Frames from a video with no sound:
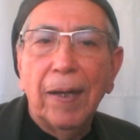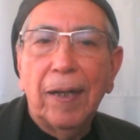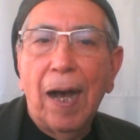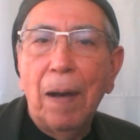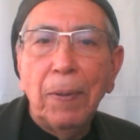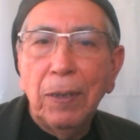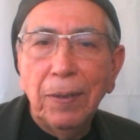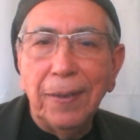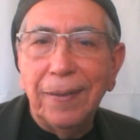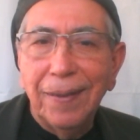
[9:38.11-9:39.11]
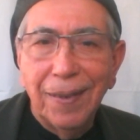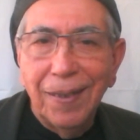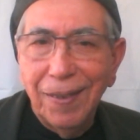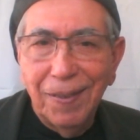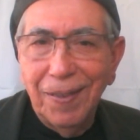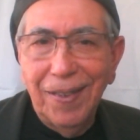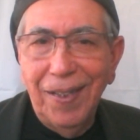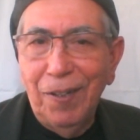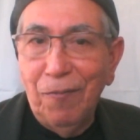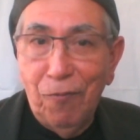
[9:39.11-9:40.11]
comical
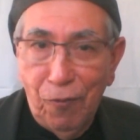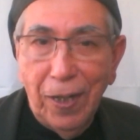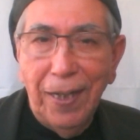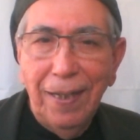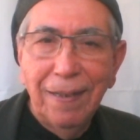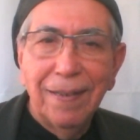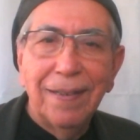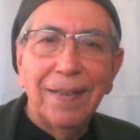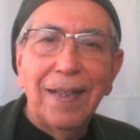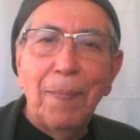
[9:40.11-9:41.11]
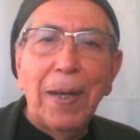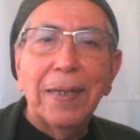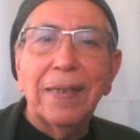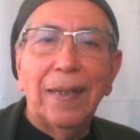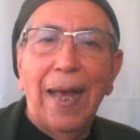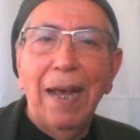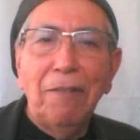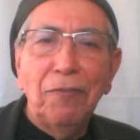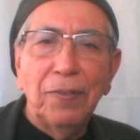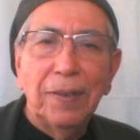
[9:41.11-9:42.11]
and funny, they make us
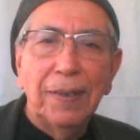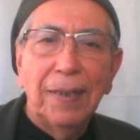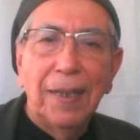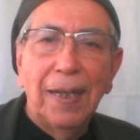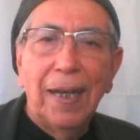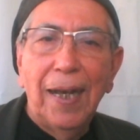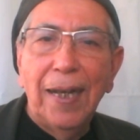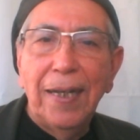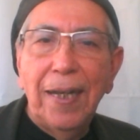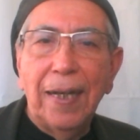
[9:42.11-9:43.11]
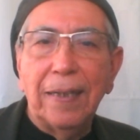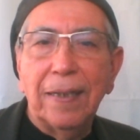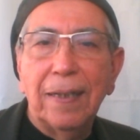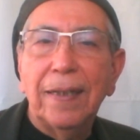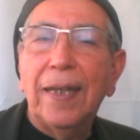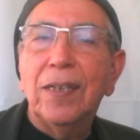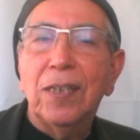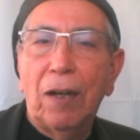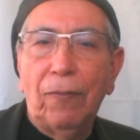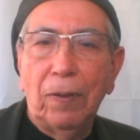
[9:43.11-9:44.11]
laugh, and yet they
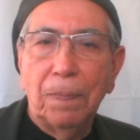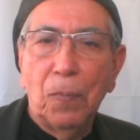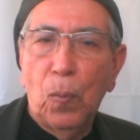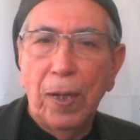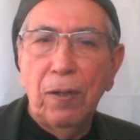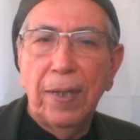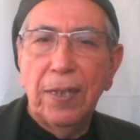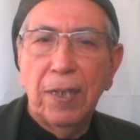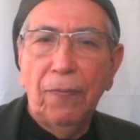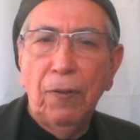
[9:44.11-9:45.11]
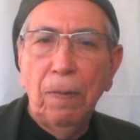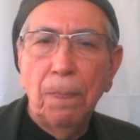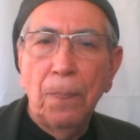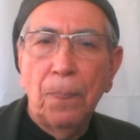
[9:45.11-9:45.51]
suffer. Why do they suffer?